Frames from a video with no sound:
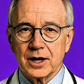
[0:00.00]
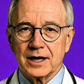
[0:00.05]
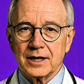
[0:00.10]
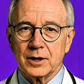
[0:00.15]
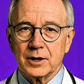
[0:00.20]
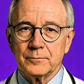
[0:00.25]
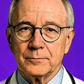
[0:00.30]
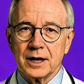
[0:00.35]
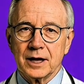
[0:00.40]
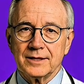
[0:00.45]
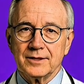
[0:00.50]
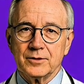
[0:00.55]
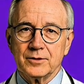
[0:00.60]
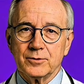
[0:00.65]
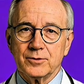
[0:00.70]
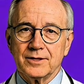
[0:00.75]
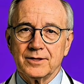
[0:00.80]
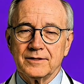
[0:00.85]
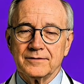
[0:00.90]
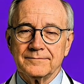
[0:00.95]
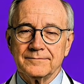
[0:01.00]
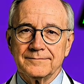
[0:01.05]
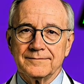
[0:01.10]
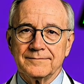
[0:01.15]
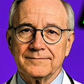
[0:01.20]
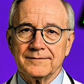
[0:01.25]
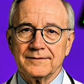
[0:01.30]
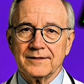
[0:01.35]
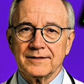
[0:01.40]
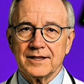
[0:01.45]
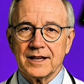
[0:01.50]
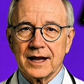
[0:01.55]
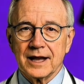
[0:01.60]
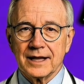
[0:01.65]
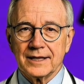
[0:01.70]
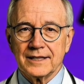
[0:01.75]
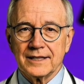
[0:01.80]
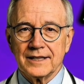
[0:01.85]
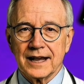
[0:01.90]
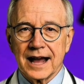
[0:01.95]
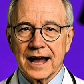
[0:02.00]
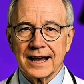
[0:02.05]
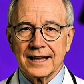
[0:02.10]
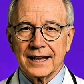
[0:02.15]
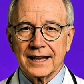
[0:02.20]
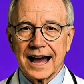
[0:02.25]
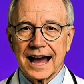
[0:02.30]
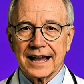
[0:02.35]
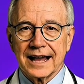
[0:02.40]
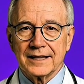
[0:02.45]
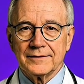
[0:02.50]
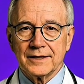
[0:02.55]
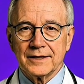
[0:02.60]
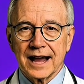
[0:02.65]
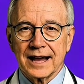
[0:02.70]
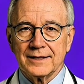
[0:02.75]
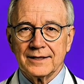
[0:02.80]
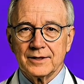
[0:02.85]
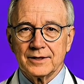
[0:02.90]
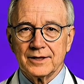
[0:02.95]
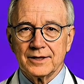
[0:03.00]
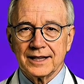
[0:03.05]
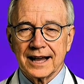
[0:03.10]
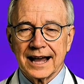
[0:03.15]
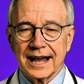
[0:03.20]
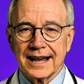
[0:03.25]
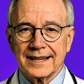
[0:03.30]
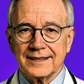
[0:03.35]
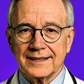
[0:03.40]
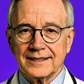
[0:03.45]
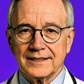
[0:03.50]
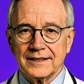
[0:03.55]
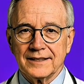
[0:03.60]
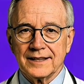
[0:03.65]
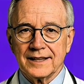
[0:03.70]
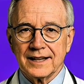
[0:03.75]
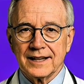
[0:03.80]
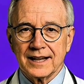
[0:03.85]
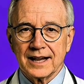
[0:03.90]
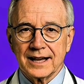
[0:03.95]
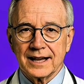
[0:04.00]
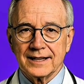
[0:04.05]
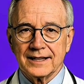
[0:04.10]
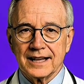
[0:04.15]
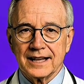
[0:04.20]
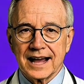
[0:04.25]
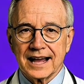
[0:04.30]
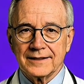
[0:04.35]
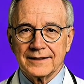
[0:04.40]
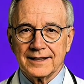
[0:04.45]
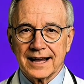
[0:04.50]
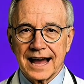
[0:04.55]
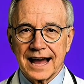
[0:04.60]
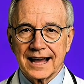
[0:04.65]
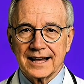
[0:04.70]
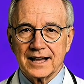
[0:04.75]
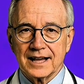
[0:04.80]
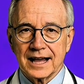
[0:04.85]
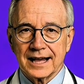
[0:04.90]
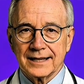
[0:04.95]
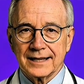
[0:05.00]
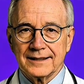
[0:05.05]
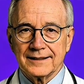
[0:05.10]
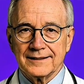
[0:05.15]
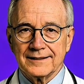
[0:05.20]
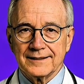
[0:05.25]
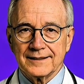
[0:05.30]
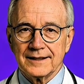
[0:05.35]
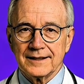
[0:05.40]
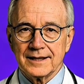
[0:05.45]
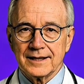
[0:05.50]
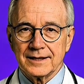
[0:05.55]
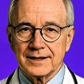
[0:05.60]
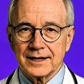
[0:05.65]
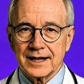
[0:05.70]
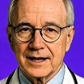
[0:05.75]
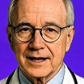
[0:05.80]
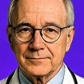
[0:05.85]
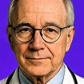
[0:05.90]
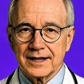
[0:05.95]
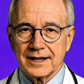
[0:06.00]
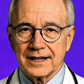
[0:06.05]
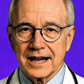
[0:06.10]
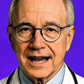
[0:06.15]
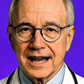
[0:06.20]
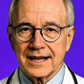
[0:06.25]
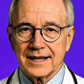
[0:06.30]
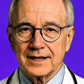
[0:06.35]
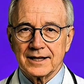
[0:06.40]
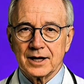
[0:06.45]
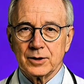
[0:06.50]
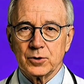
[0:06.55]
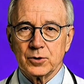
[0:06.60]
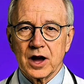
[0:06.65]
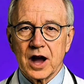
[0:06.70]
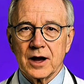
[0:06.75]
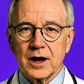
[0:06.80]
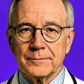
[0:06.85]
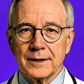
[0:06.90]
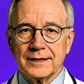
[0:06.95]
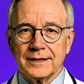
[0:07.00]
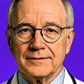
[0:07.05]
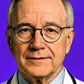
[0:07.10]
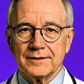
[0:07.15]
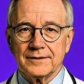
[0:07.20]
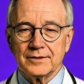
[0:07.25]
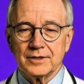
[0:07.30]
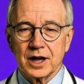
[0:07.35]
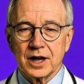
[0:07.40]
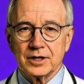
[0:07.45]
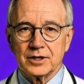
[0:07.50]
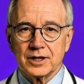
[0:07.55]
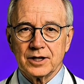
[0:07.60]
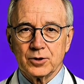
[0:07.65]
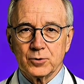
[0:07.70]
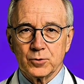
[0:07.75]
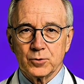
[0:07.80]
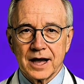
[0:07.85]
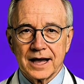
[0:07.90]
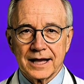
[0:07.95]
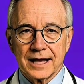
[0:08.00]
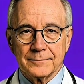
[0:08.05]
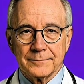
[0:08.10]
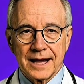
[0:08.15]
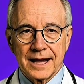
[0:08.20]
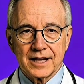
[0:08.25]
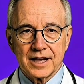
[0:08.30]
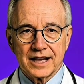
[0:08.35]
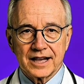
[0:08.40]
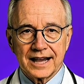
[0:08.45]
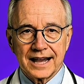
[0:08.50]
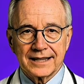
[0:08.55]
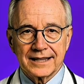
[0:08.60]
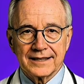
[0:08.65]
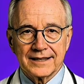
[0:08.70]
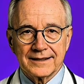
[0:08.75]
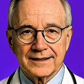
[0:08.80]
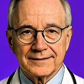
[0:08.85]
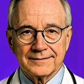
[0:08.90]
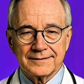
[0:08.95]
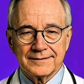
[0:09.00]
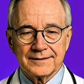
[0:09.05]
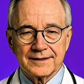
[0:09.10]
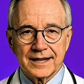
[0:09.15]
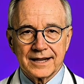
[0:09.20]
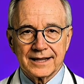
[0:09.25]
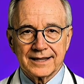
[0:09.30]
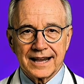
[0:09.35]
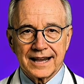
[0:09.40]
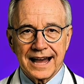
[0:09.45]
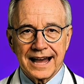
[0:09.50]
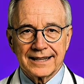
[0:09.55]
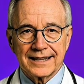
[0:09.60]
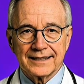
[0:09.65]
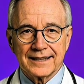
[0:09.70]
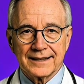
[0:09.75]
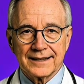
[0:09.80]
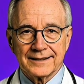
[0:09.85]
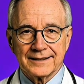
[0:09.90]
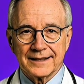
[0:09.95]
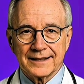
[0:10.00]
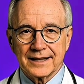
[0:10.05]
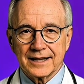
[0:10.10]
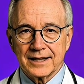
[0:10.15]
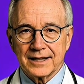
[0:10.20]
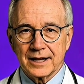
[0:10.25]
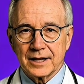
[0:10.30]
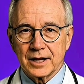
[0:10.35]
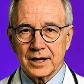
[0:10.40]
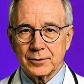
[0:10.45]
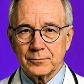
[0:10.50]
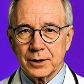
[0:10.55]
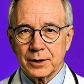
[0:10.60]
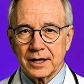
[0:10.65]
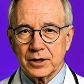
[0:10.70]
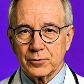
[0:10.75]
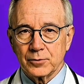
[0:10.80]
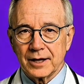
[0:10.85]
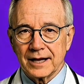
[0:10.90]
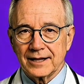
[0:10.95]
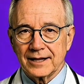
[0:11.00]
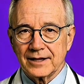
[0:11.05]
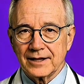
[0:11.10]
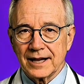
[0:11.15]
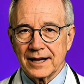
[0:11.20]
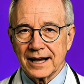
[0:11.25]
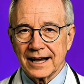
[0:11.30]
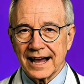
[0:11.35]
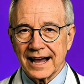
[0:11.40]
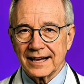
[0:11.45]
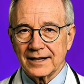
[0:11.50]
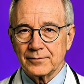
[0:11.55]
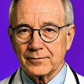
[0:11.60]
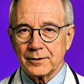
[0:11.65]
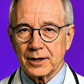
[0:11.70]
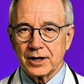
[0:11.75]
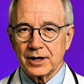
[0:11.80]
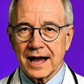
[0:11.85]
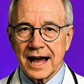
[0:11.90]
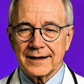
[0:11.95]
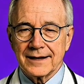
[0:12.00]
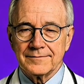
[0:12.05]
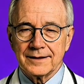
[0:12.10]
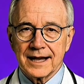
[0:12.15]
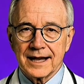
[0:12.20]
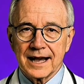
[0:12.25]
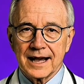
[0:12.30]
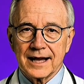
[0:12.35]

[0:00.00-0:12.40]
and swap afternoon drinks for calming options like rooibos, tea, peppermint, or warm cinnamon water. You'll stay relaxed, and your sleep cycles will thank